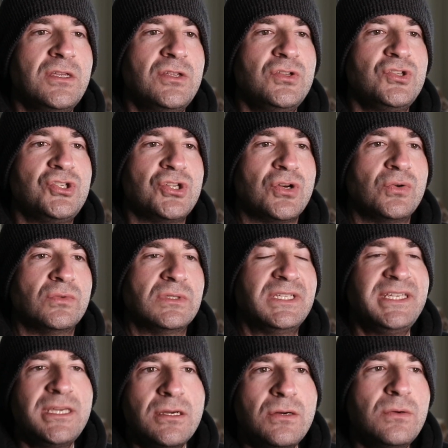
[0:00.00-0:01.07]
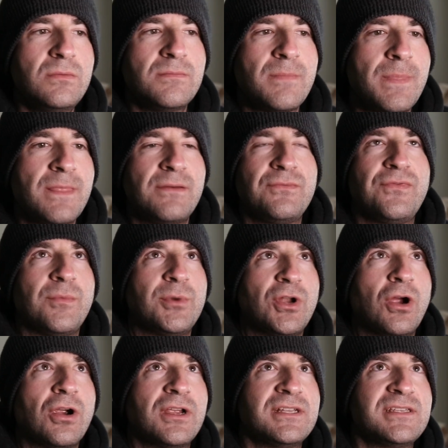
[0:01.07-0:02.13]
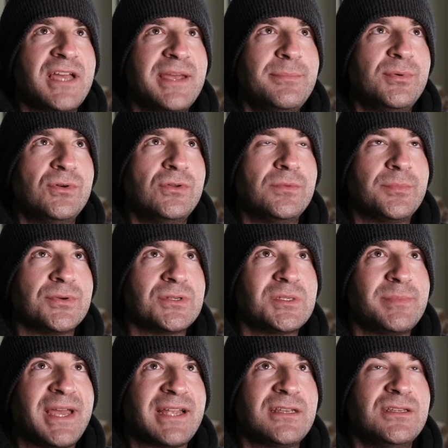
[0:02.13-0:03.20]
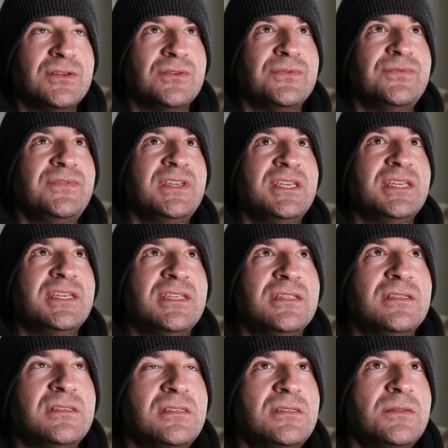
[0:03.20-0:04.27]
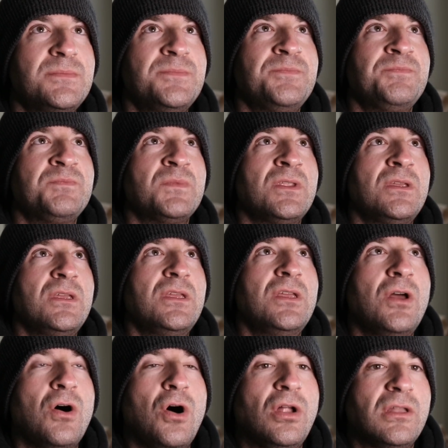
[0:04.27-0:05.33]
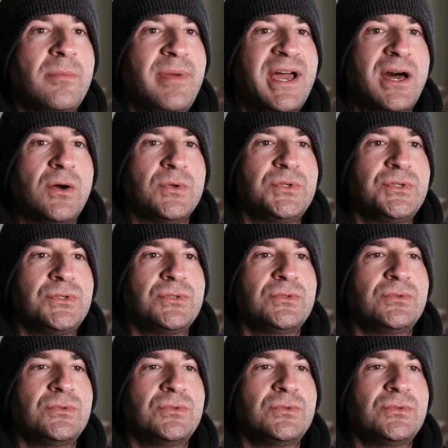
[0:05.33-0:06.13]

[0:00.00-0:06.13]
So Leo, from an archetypal perspective, is all about